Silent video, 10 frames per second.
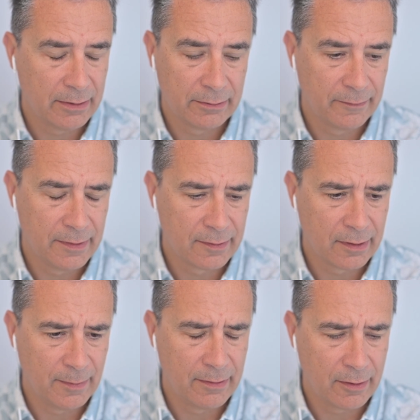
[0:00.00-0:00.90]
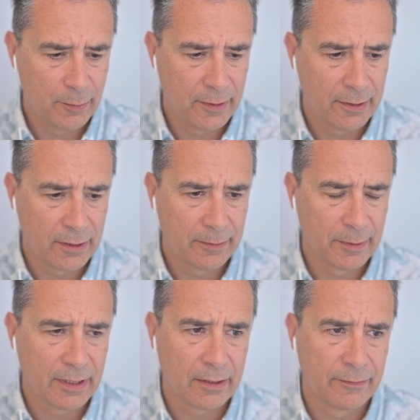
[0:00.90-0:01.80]
I don't know if this is going to be therapeutic or not,
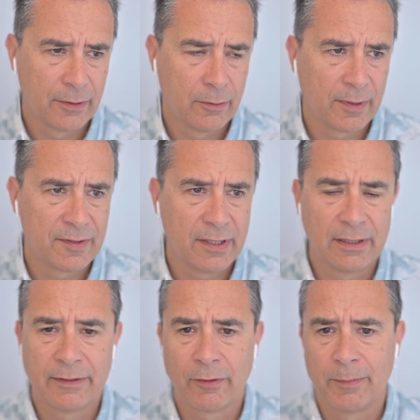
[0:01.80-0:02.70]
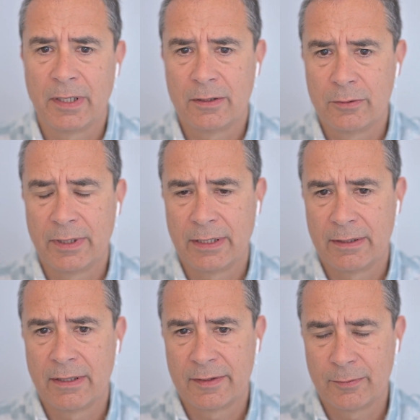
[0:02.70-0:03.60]
but kind of, what's healing for me in
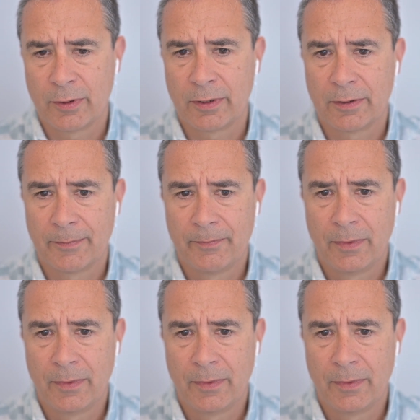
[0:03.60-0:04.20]
doing this work